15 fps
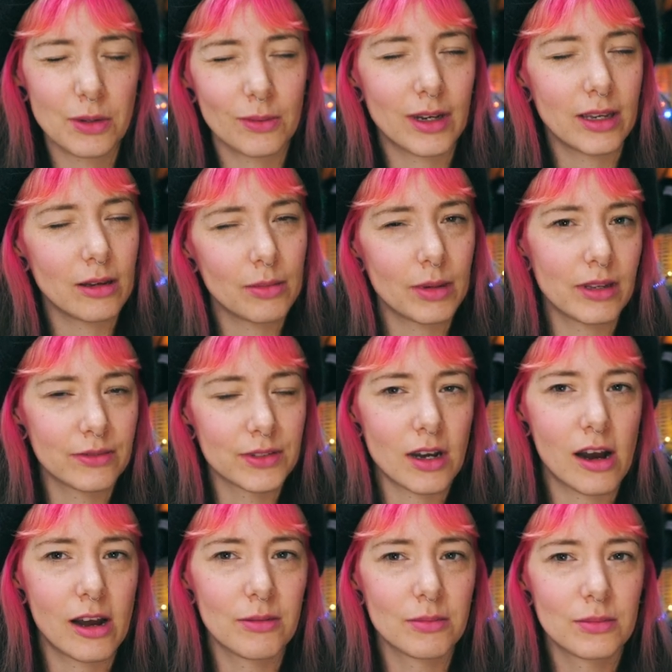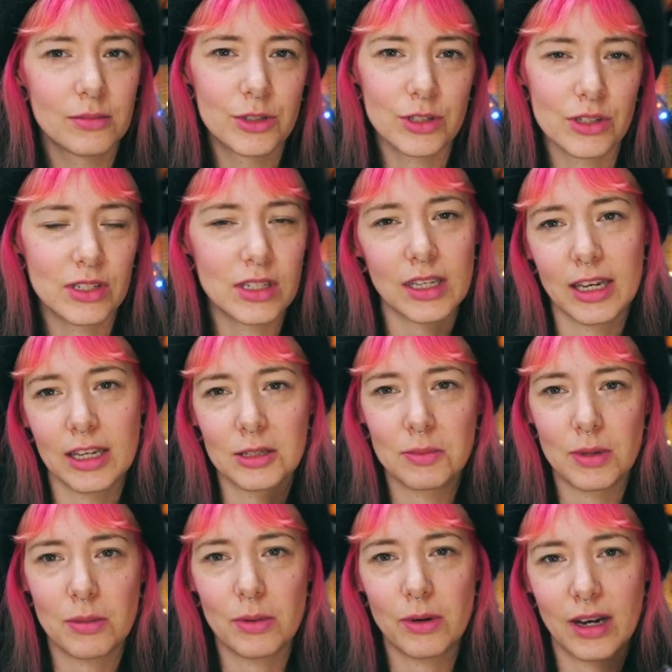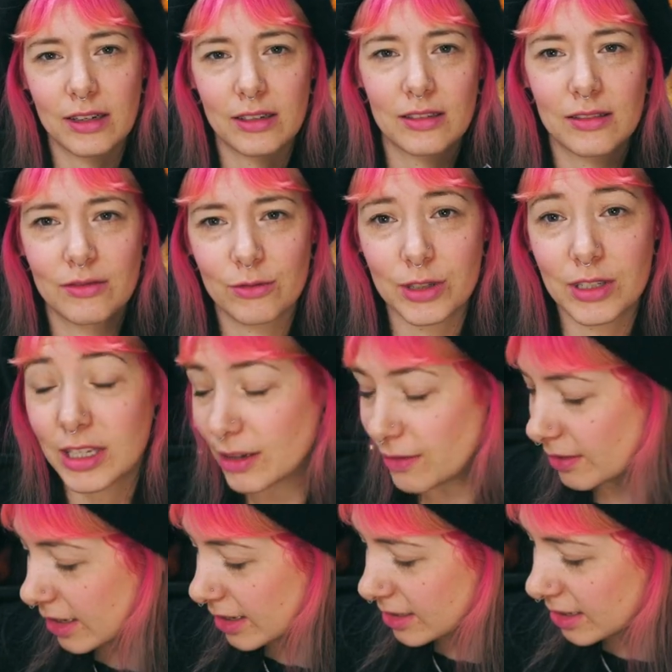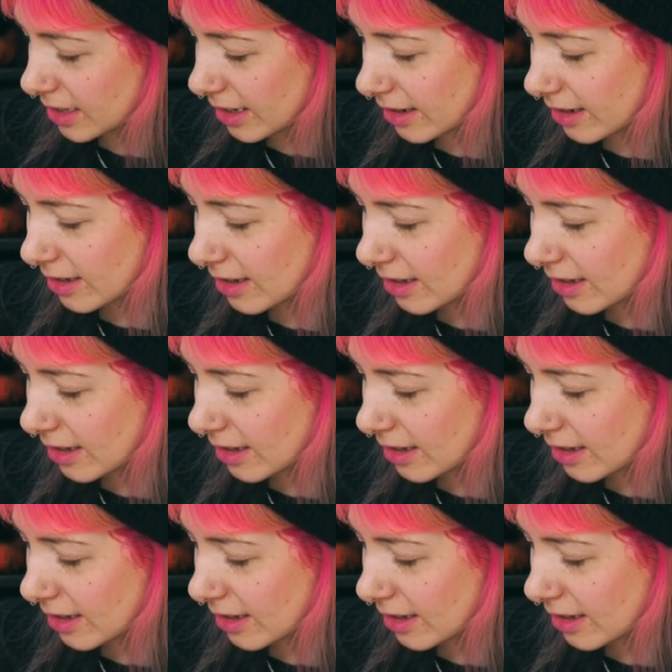to wait a bit of time just in case people hadn't received theirs yet.